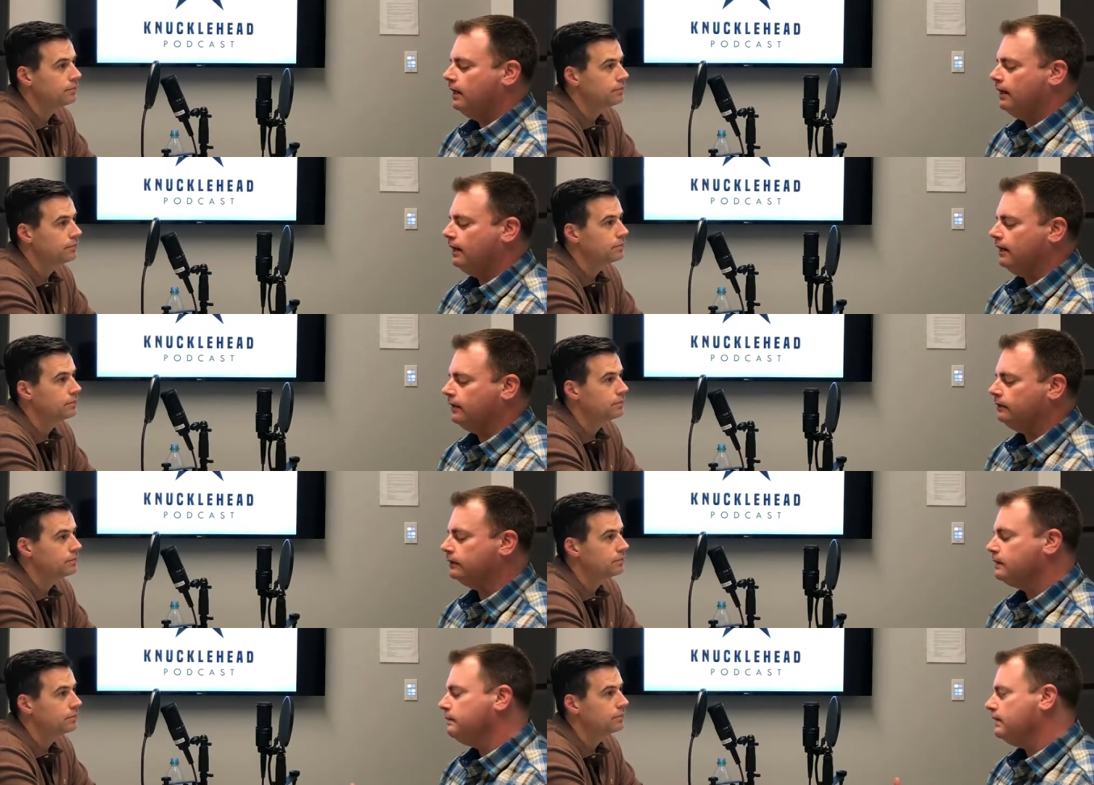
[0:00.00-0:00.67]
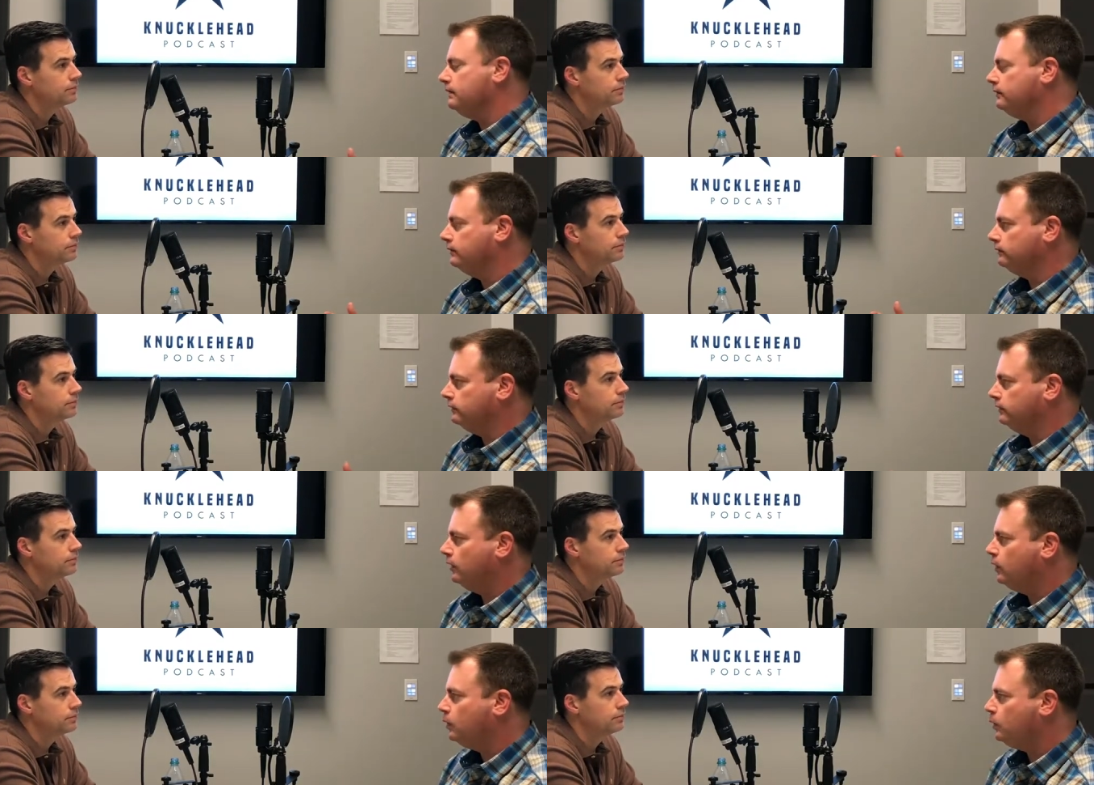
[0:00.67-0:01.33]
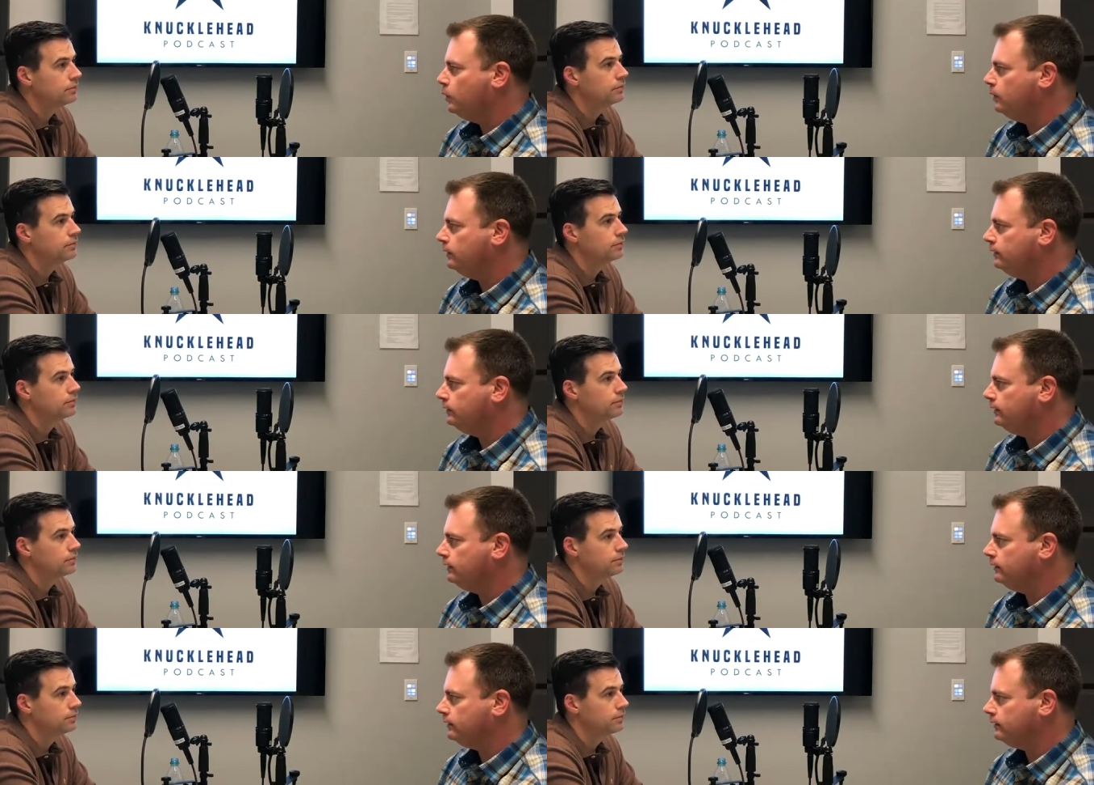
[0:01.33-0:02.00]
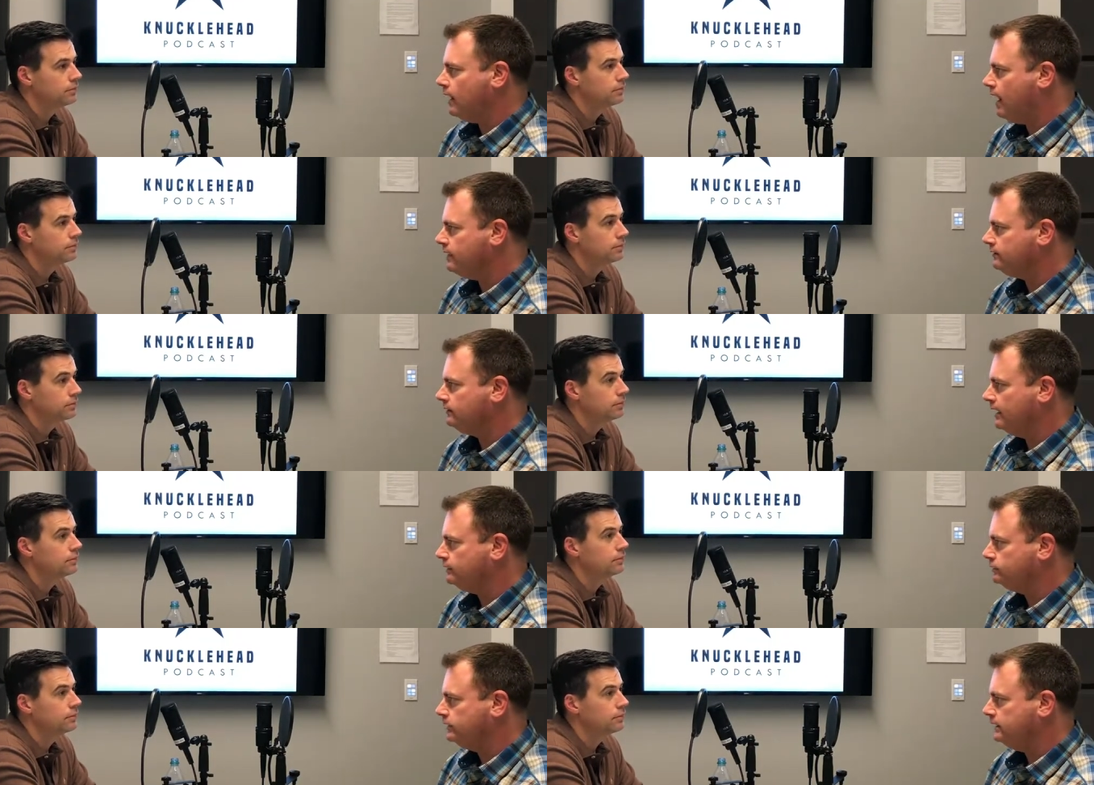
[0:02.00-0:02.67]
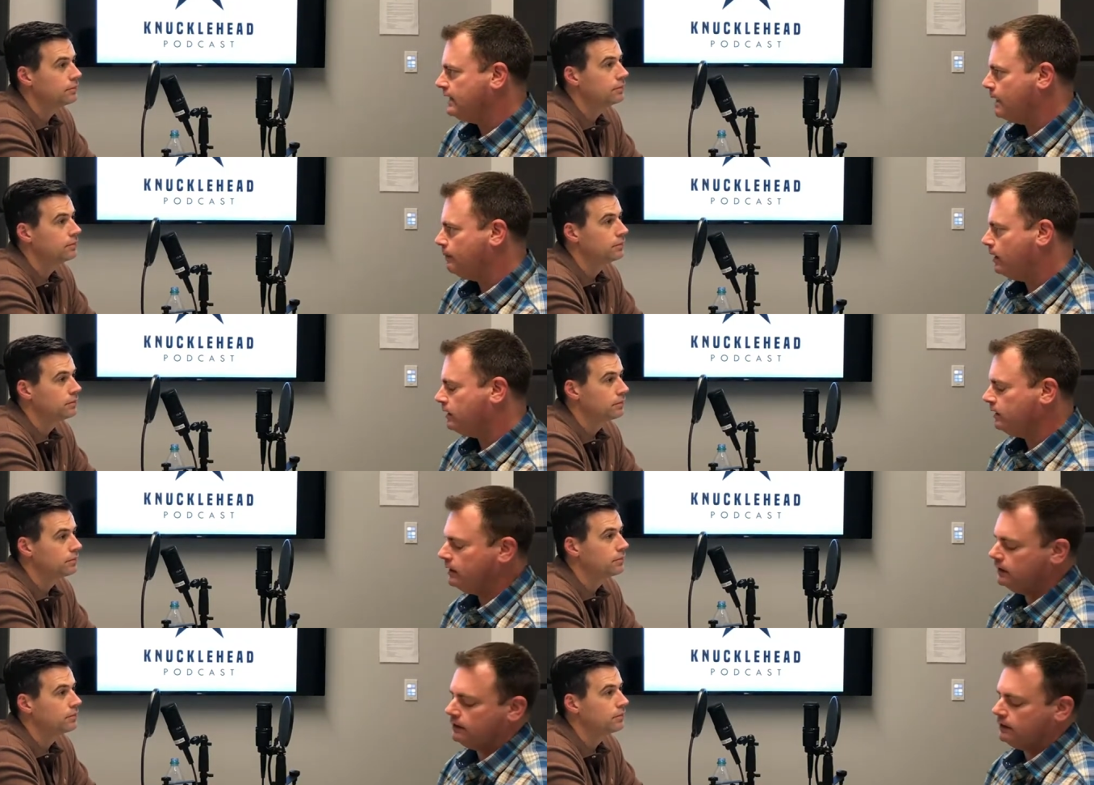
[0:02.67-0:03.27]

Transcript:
Speaker 1: uh, there can be low cost to entry in that market,